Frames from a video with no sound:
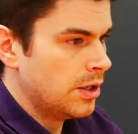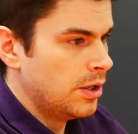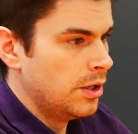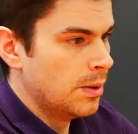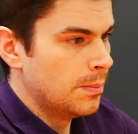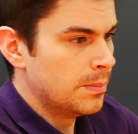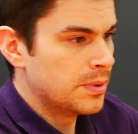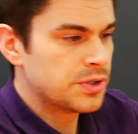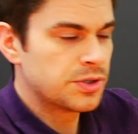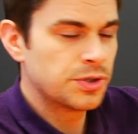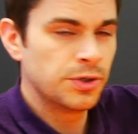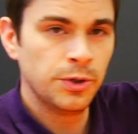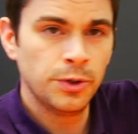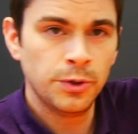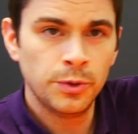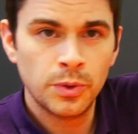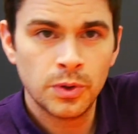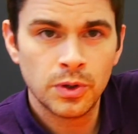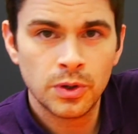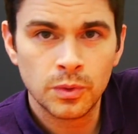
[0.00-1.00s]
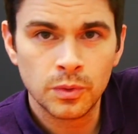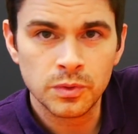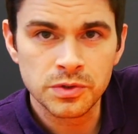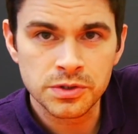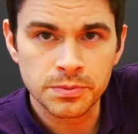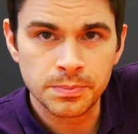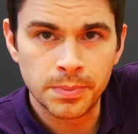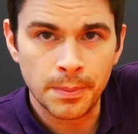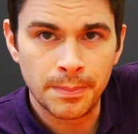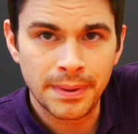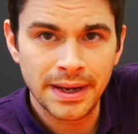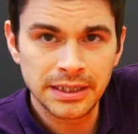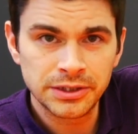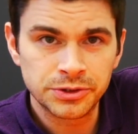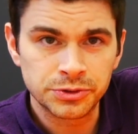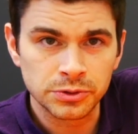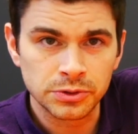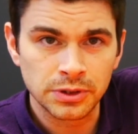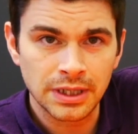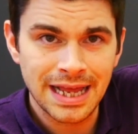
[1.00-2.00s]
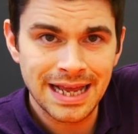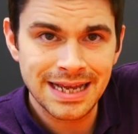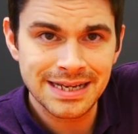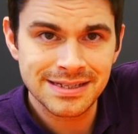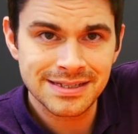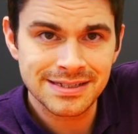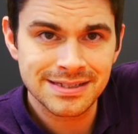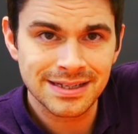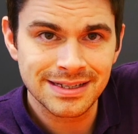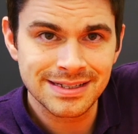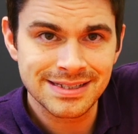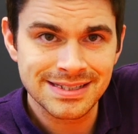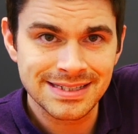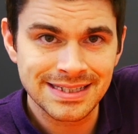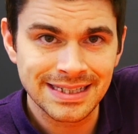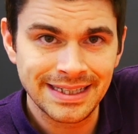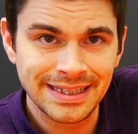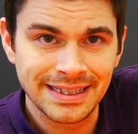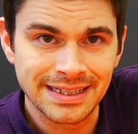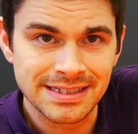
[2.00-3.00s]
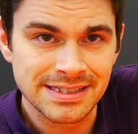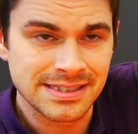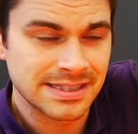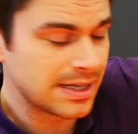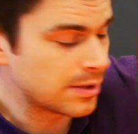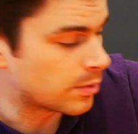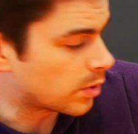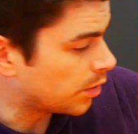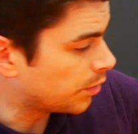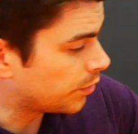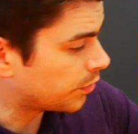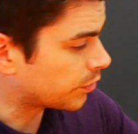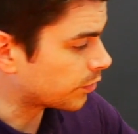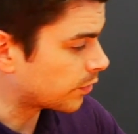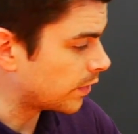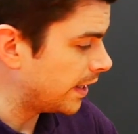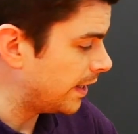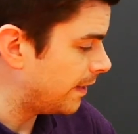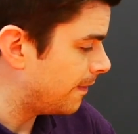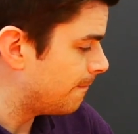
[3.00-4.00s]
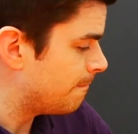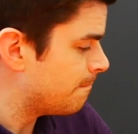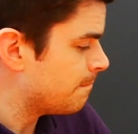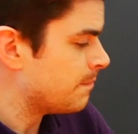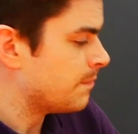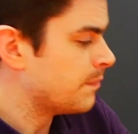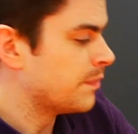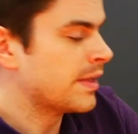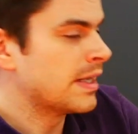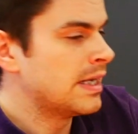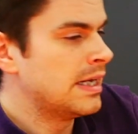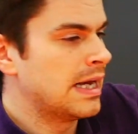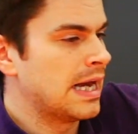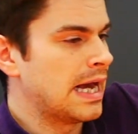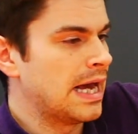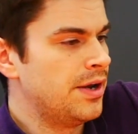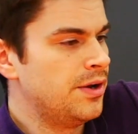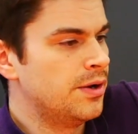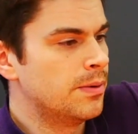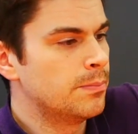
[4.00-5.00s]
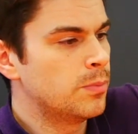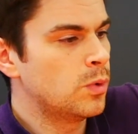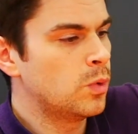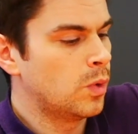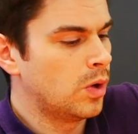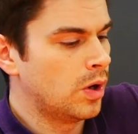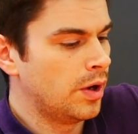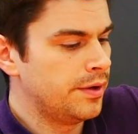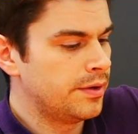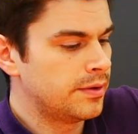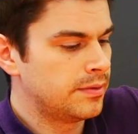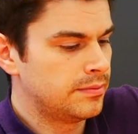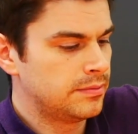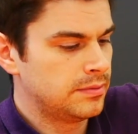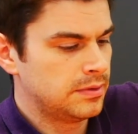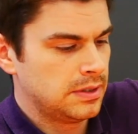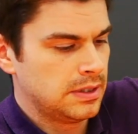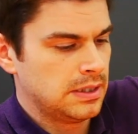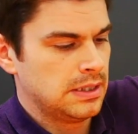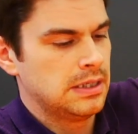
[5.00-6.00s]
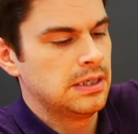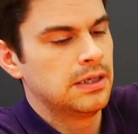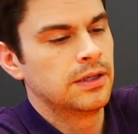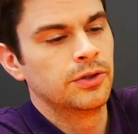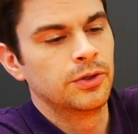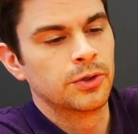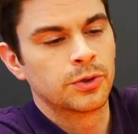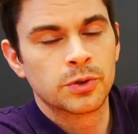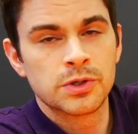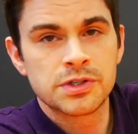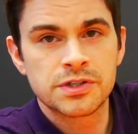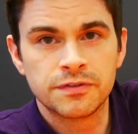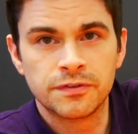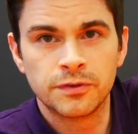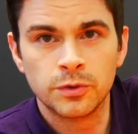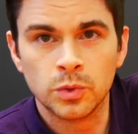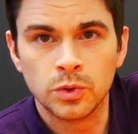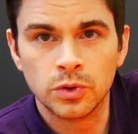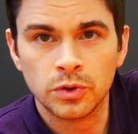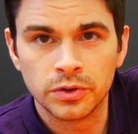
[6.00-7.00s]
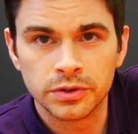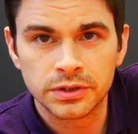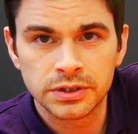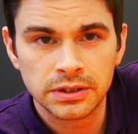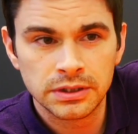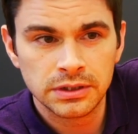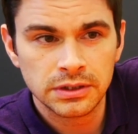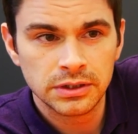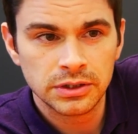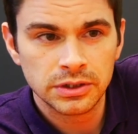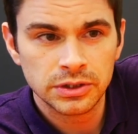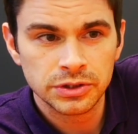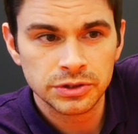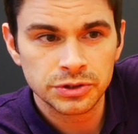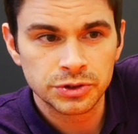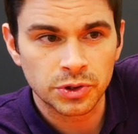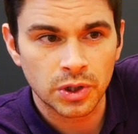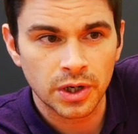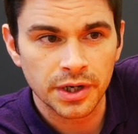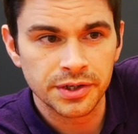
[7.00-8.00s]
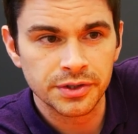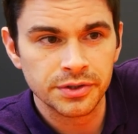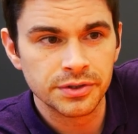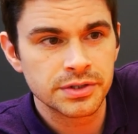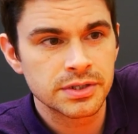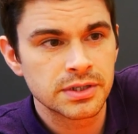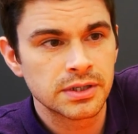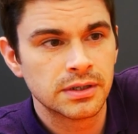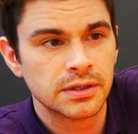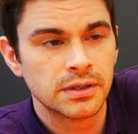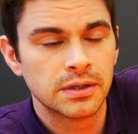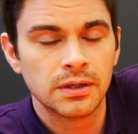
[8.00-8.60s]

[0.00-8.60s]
Number two was a Perpetual SC03. And number one, the Christopher Ward Trident